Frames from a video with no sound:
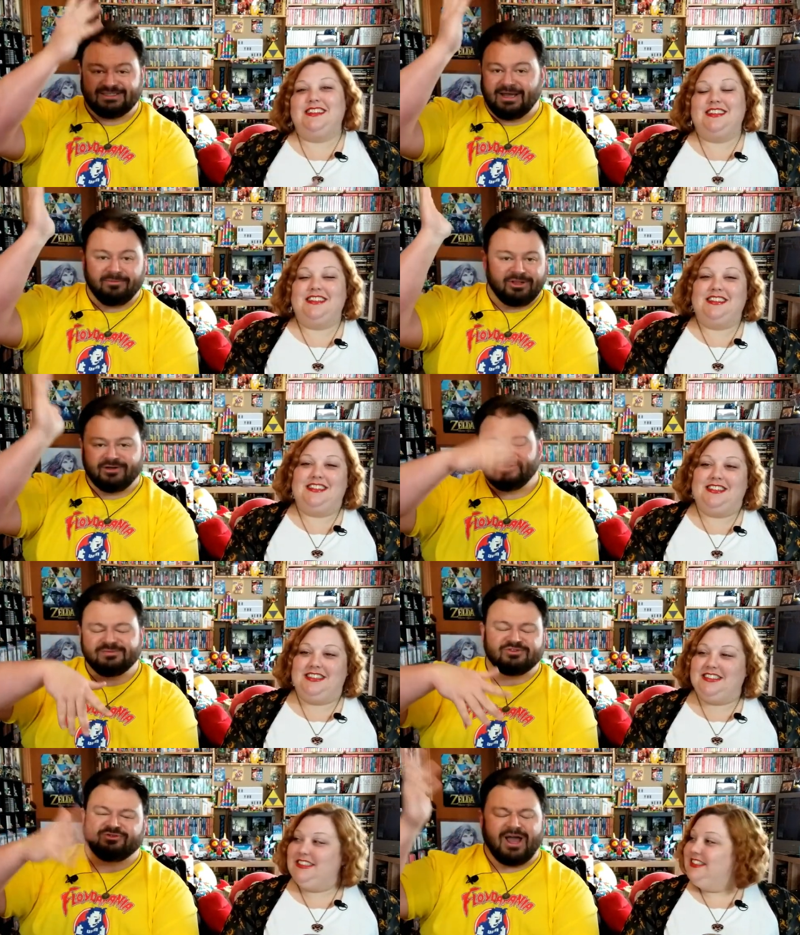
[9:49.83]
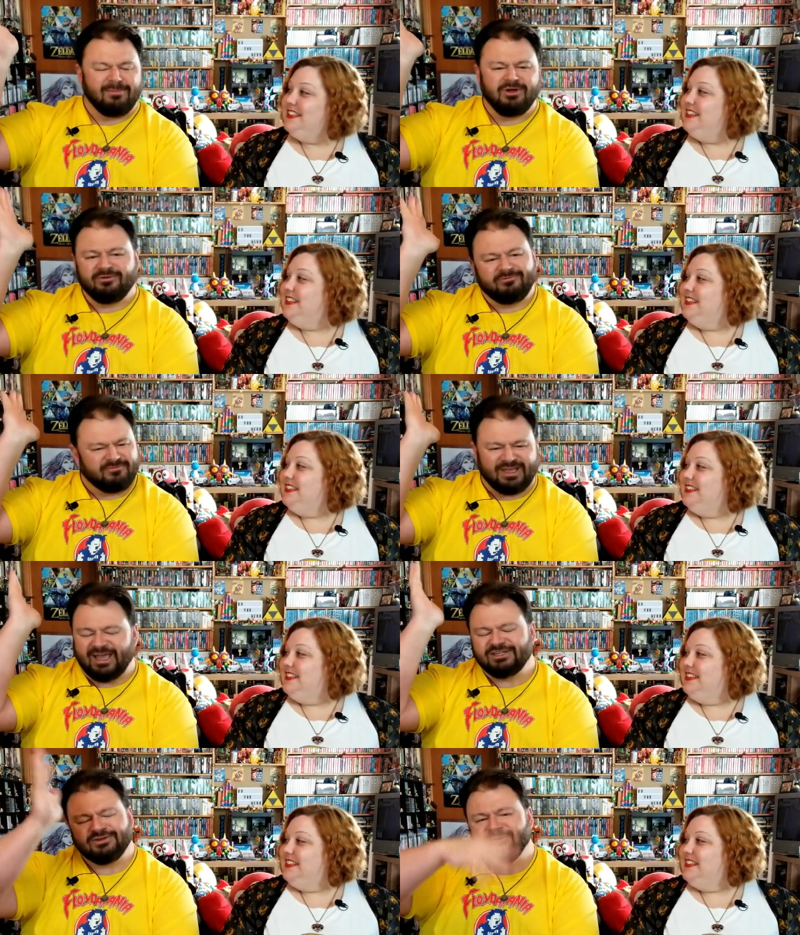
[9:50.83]
Speaker 1: down below, subscribe,
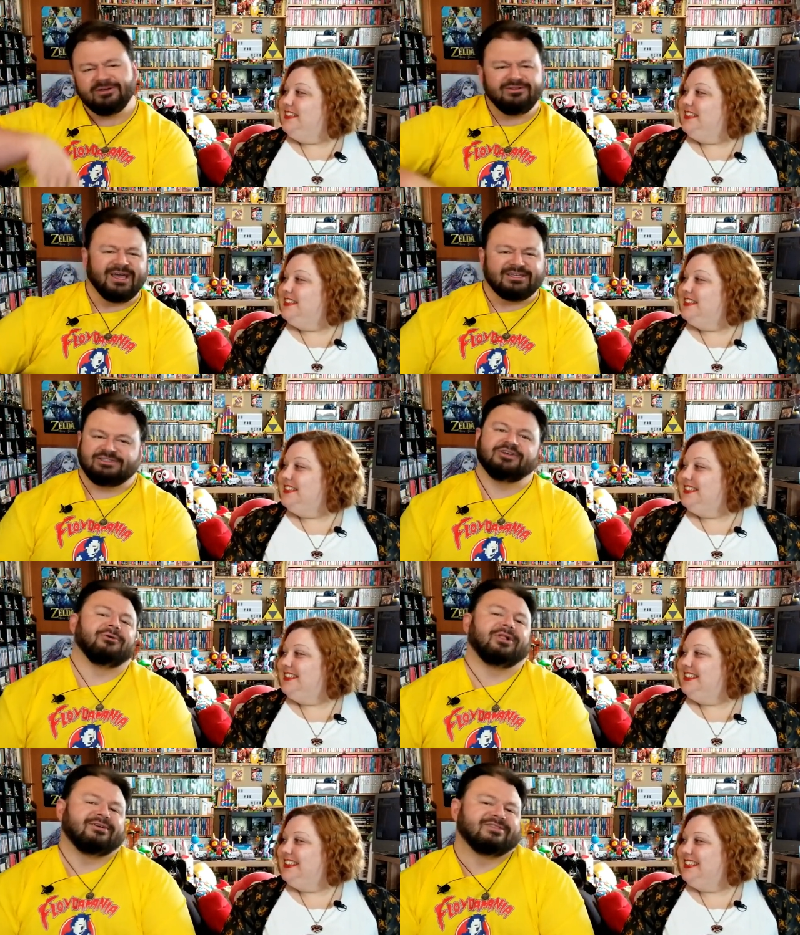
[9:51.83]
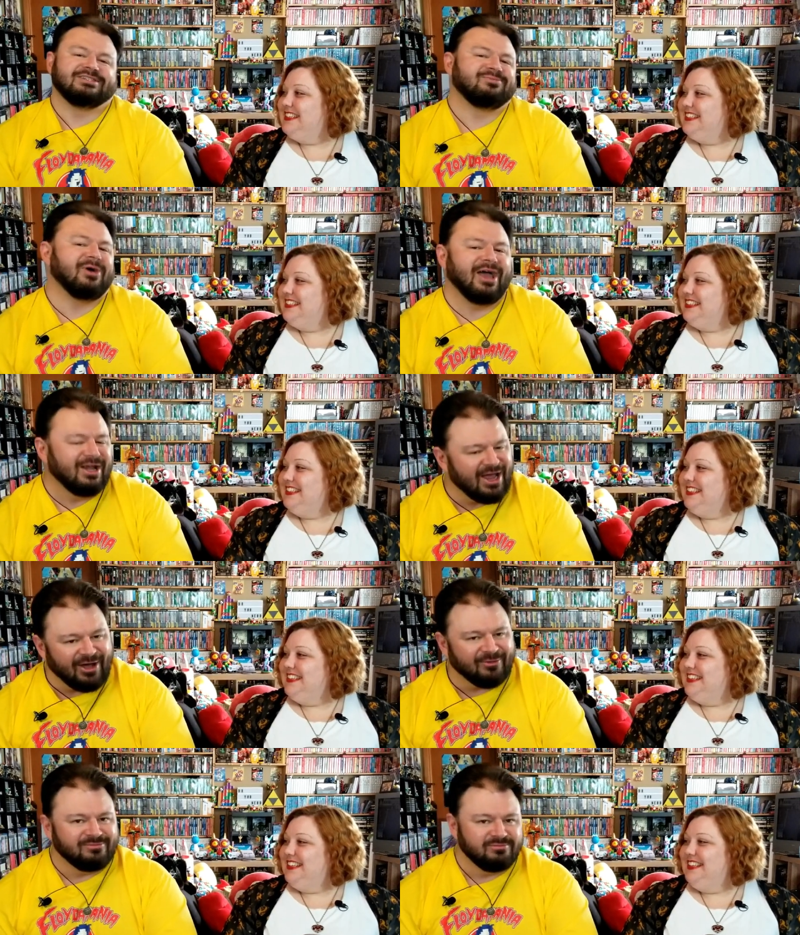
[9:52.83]
notification bell. You guys know all of this by
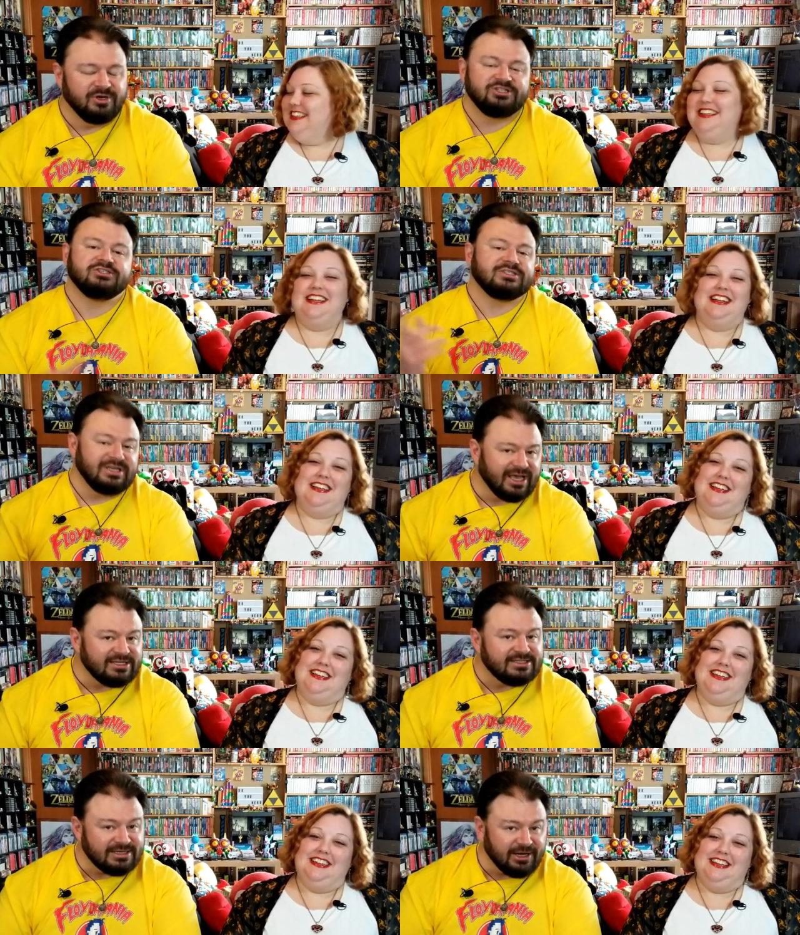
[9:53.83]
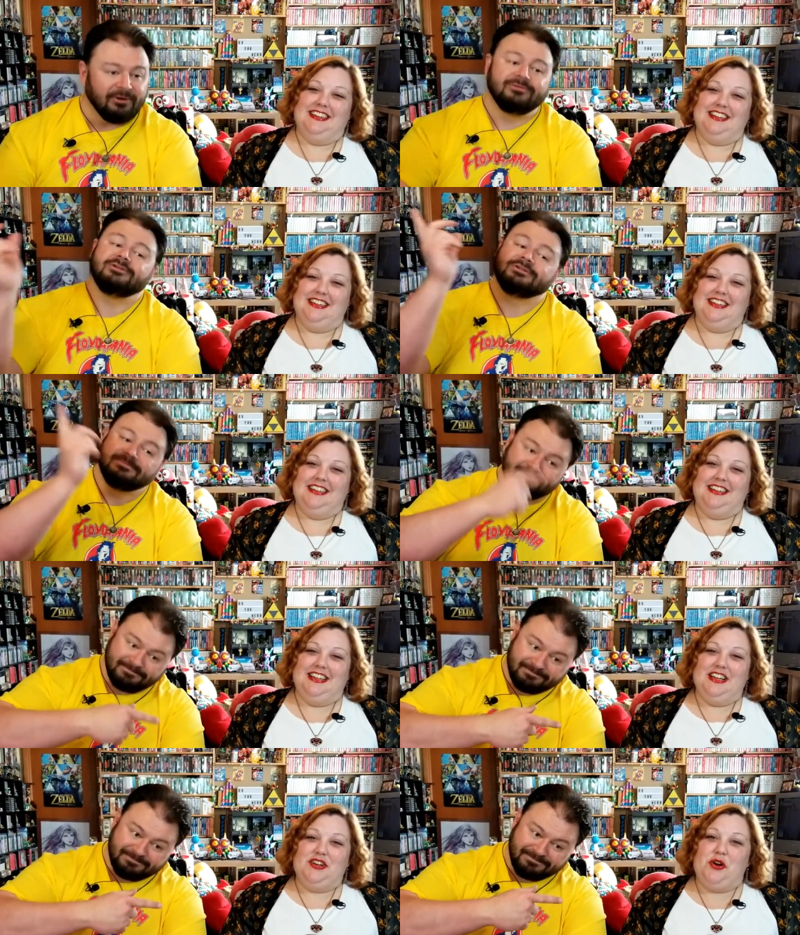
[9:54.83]
now. But just in case you don't,
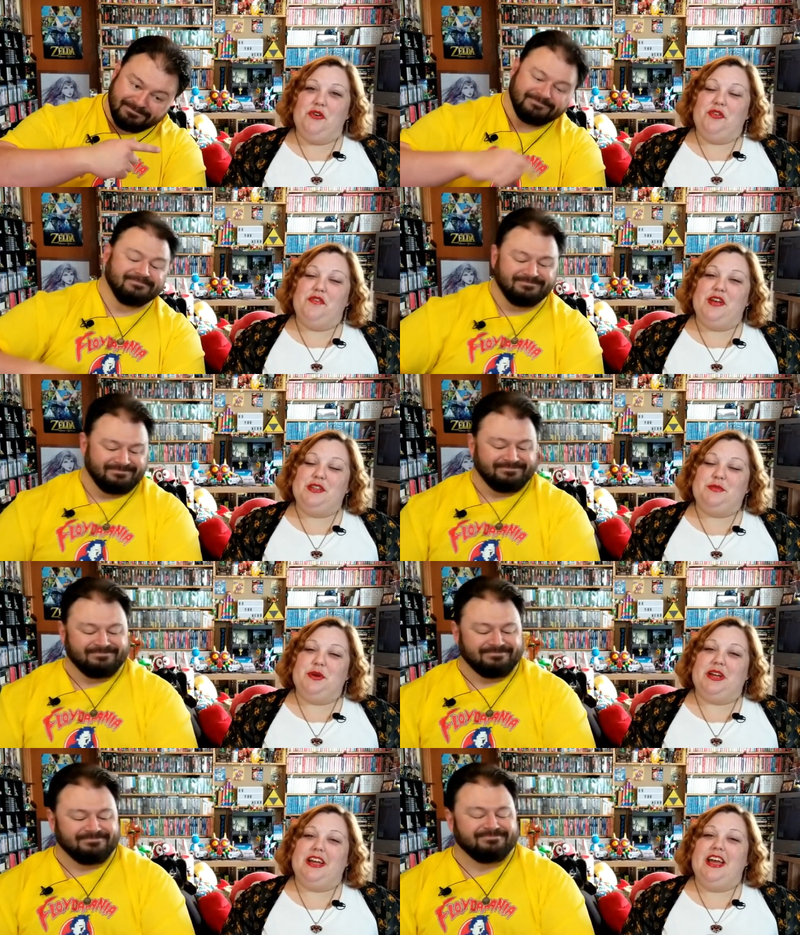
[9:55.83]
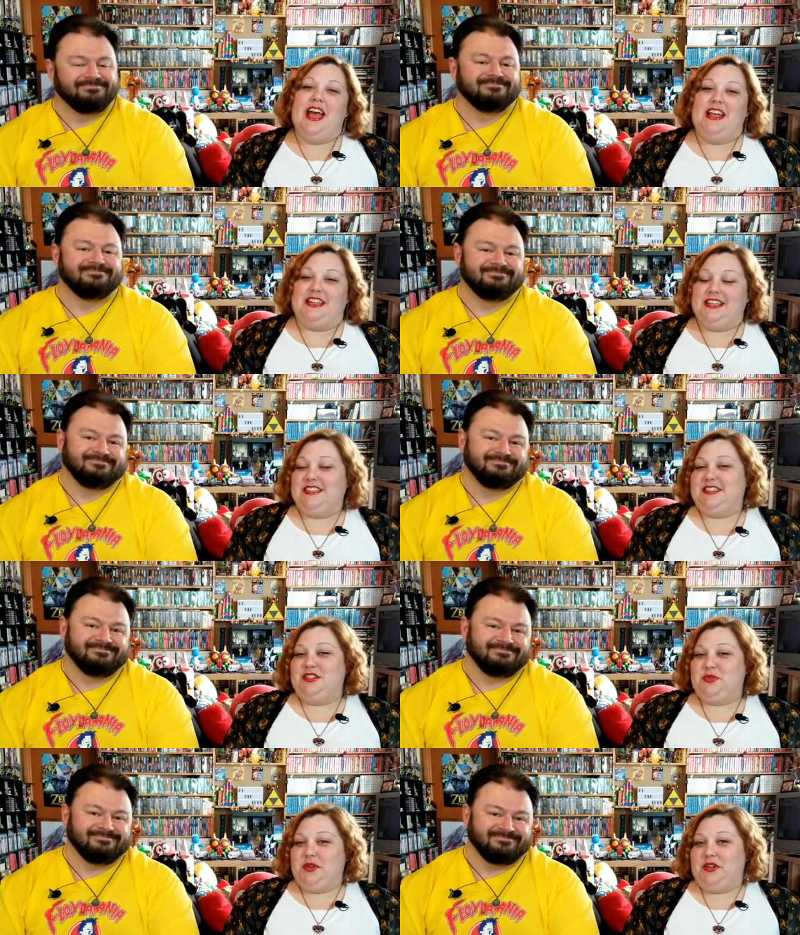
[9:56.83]
Speaker 2: go over to Facebook and like us
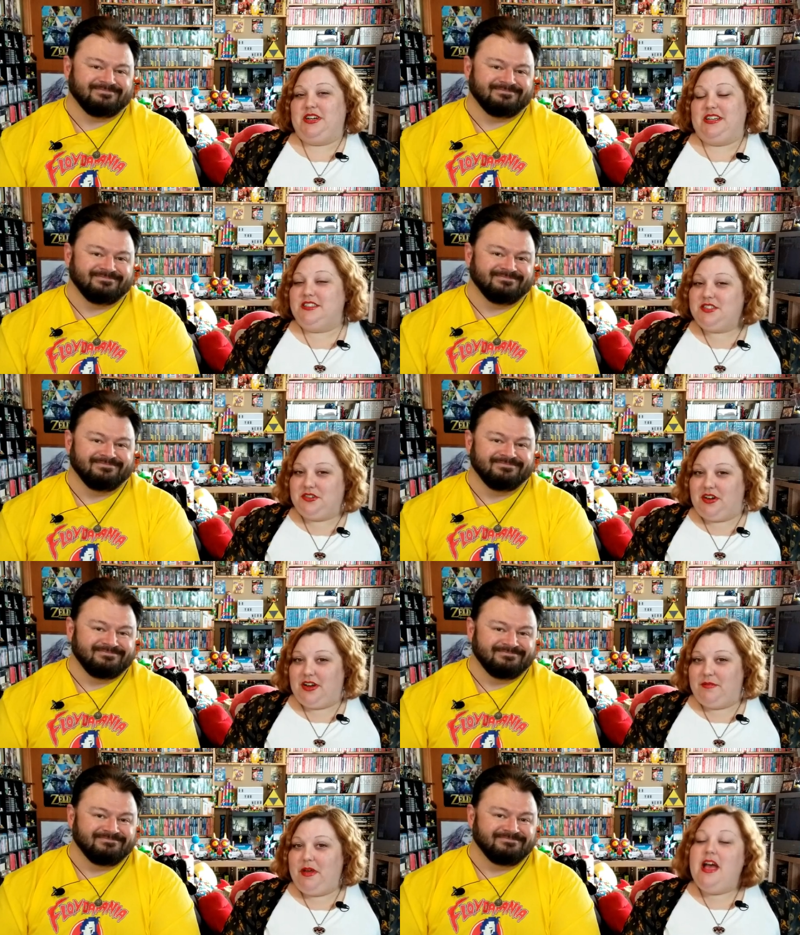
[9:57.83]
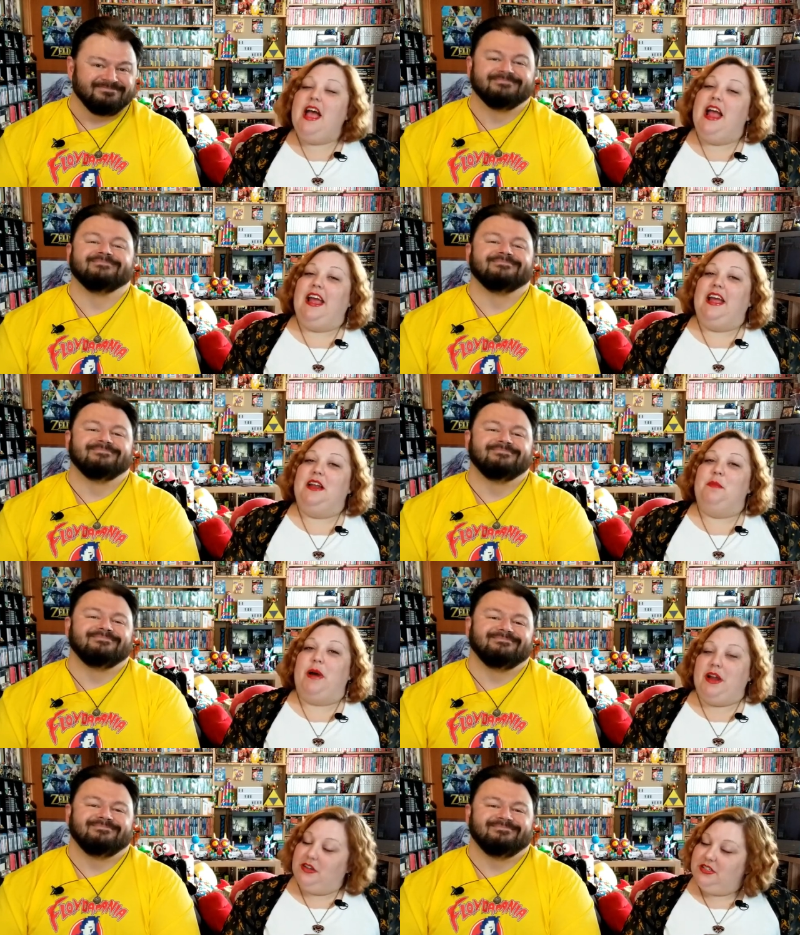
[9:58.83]
on Twitter and Instagram and
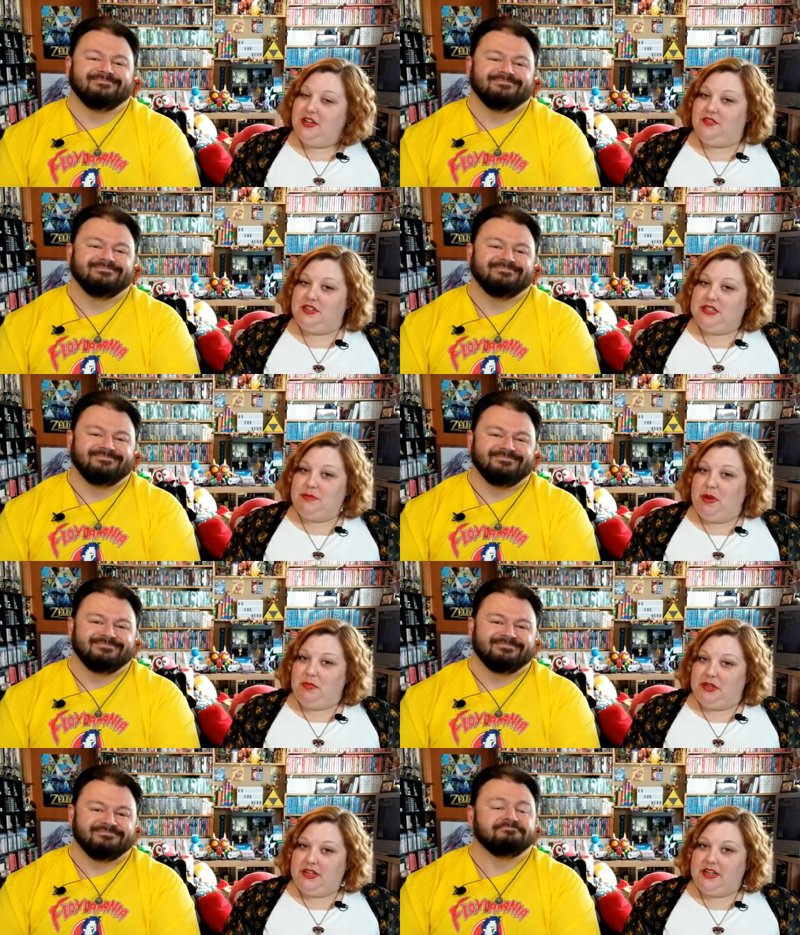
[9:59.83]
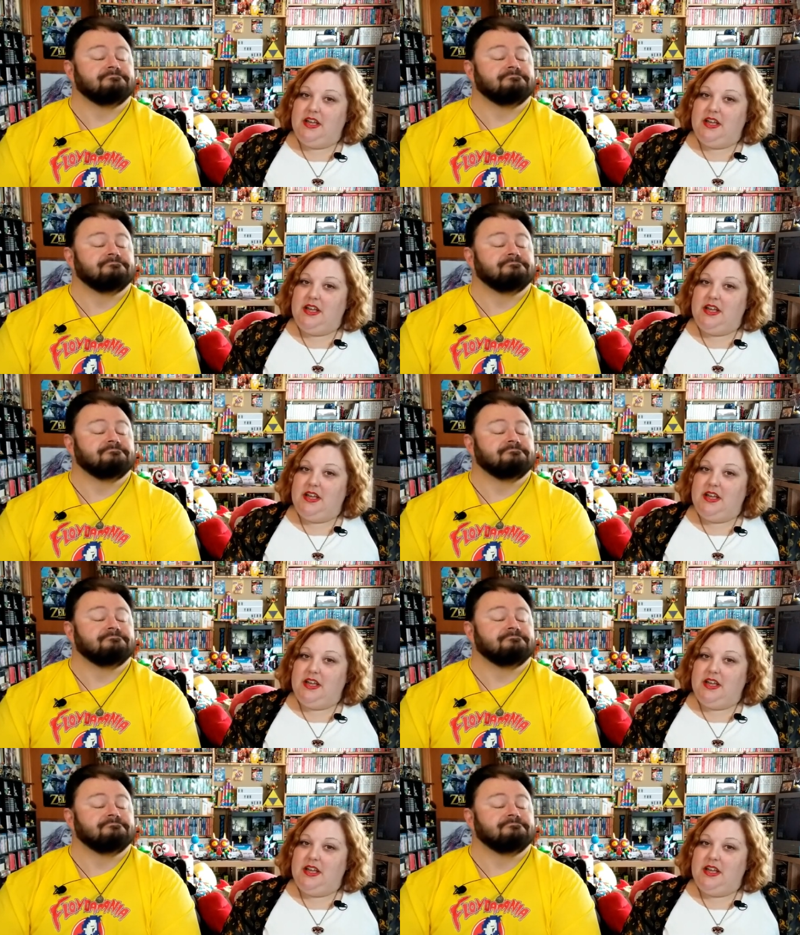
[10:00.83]
buy our stuff on TeePublic.